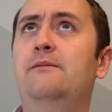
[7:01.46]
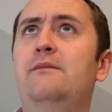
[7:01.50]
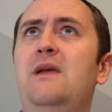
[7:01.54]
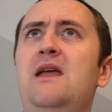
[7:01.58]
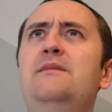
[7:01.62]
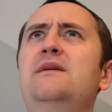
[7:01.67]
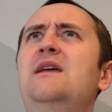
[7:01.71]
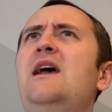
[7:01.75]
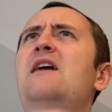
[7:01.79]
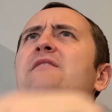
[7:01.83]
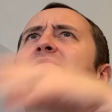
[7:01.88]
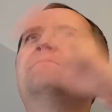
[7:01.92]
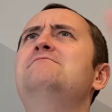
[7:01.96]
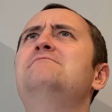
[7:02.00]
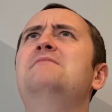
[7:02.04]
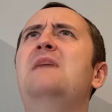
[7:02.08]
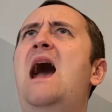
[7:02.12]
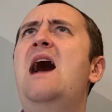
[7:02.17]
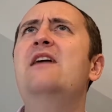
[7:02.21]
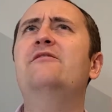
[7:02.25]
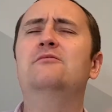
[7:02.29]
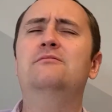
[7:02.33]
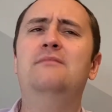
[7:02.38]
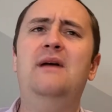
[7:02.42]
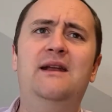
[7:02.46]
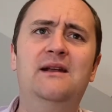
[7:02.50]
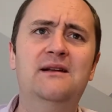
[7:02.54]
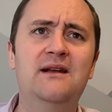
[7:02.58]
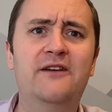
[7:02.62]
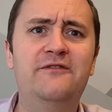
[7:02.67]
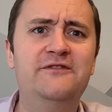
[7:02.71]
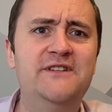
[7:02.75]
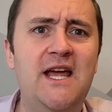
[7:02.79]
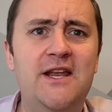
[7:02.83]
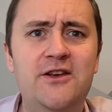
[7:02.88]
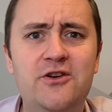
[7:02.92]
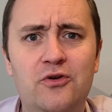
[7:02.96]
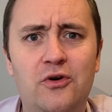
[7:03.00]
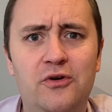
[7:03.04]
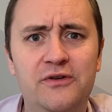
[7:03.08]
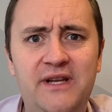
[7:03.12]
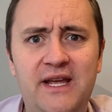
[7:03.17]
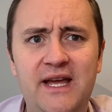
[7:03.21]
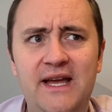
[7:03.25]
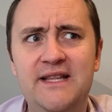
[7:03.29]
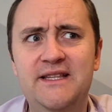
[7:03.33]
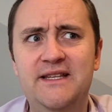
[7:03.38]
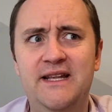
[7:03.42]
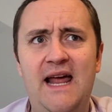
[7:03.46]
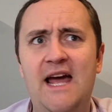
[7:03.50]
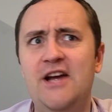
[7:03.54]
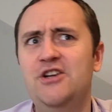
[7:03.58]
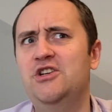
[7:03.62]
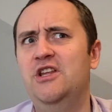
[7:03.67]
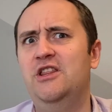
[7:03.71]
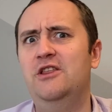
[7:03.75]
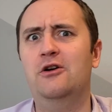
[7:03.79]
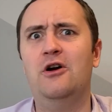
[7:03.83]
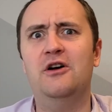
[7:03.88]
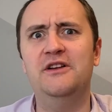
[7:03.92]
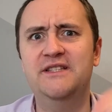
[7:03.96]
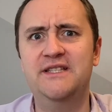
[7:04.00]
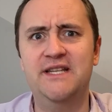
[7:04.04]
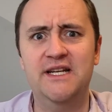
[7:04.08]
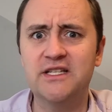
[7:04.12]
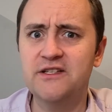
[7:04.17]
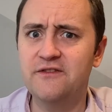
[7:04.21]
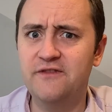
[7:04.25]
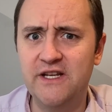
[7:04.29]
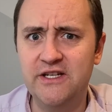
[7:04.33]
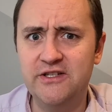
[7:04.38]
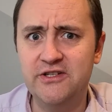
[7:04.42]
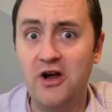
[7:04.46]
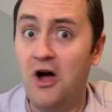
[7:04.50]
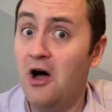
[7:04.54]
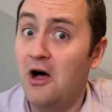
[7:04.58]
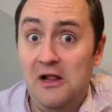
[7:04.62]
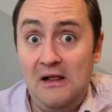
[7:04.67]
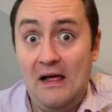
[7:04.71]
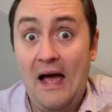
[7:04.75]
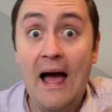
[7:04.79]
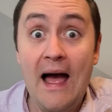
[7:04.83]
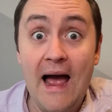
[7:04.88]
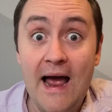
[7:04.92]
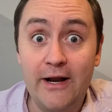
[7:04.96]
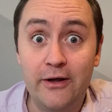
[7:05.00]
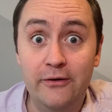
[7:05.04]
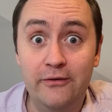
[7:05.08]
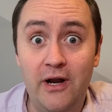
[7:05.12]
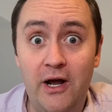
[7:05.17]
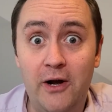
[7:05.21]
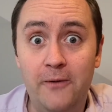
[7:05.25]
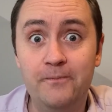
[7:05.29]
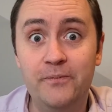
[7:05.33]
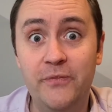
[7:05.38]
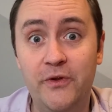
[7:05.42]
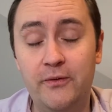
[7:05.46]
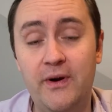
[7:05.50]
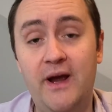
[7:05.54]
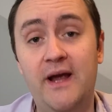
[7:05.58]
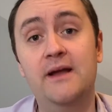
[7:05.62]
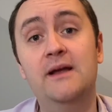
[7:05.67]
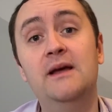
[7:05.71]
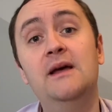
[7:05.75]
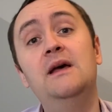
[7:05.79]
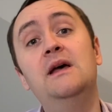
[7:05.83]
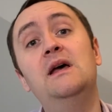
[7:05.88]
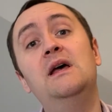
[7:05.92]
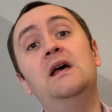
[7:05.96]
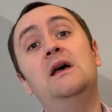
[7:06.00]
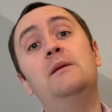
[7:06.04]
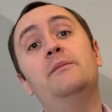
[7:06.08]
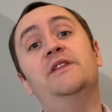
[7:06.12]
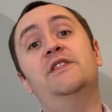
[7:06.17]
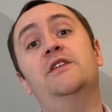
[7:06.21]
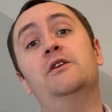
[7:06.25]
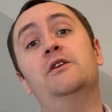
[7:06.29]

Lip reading: Maybe I haven't met enough 10-year-old kids and actually they're all 6 feet tall. I don't know, right? But the